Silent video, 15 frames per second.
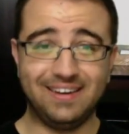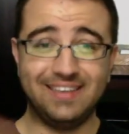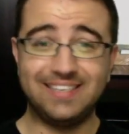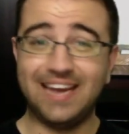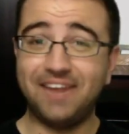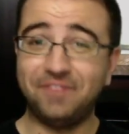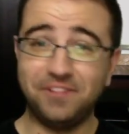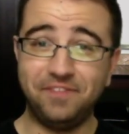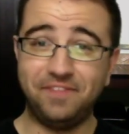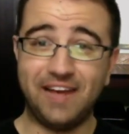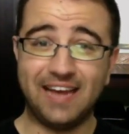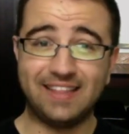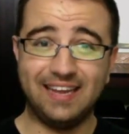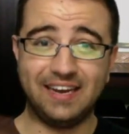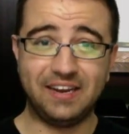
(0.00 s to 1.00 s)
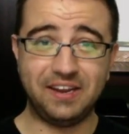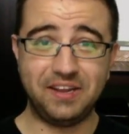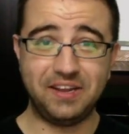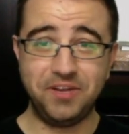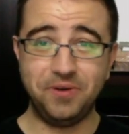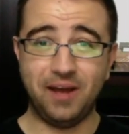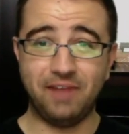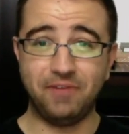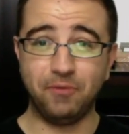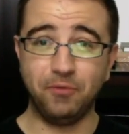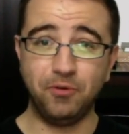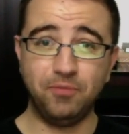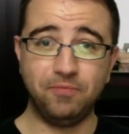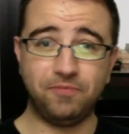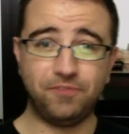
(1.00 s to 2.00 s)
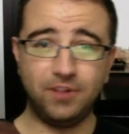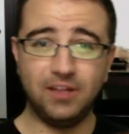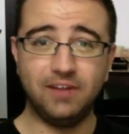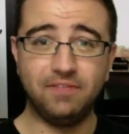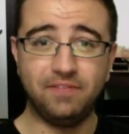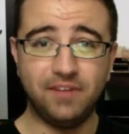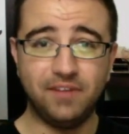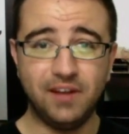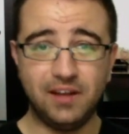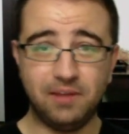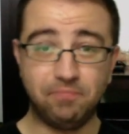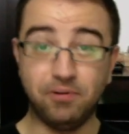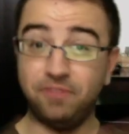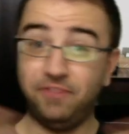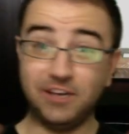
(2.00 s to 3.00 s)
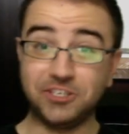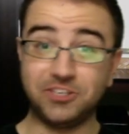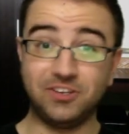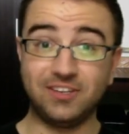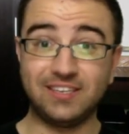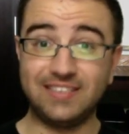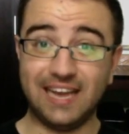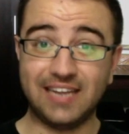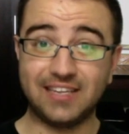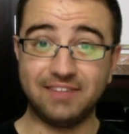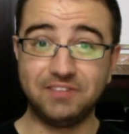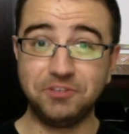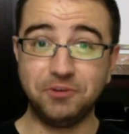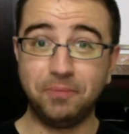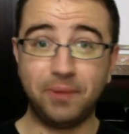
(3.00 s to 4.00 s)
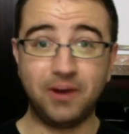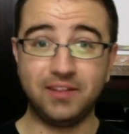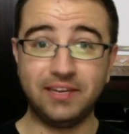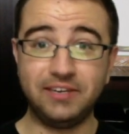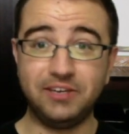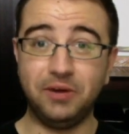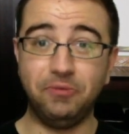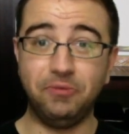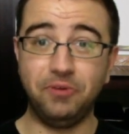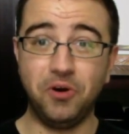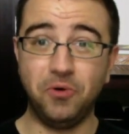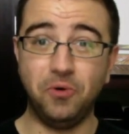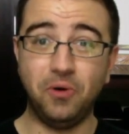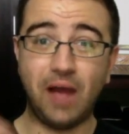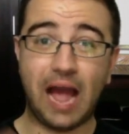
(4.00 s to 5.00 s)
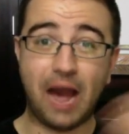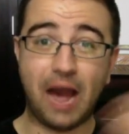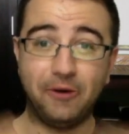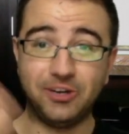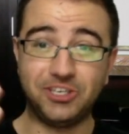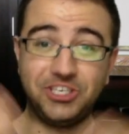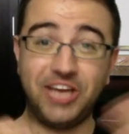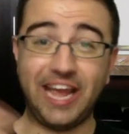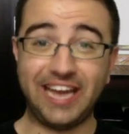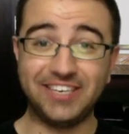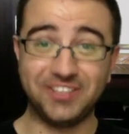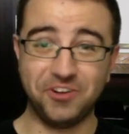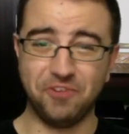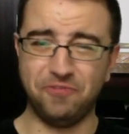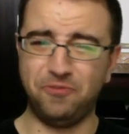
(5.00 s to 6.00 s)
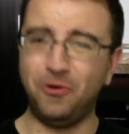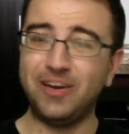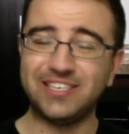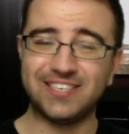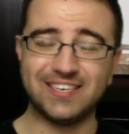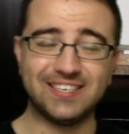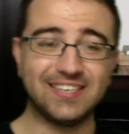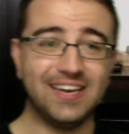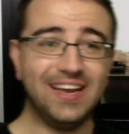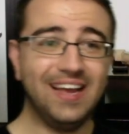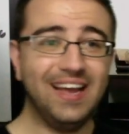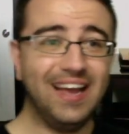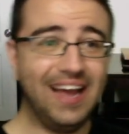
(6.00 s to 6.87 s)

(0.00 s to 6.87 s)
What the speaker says: Aside from the fact that you have a room full of professional detectives who apparently don't know how to change their voices,